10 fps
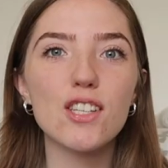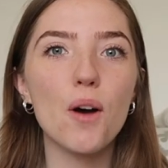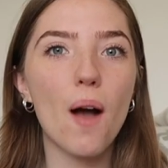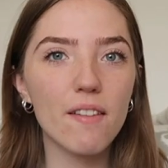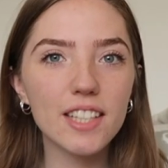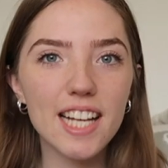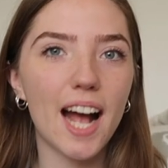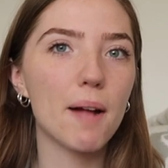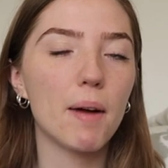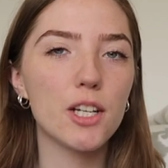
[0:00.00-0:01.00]
So every
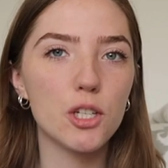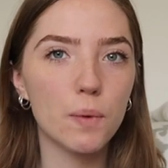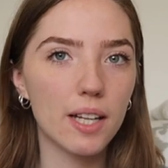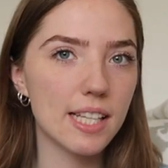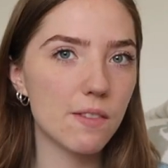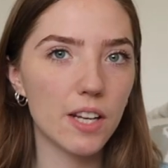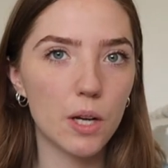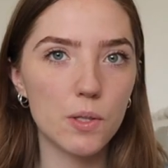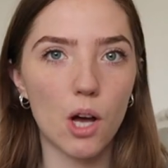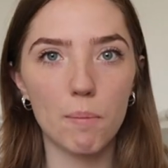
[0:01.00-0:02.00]
time I do one of these
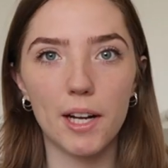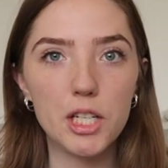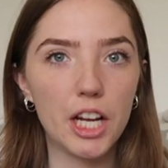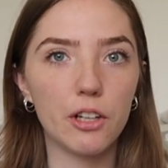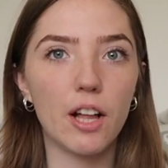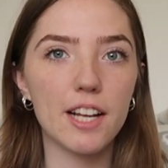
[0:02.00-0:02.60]
videos on my channel,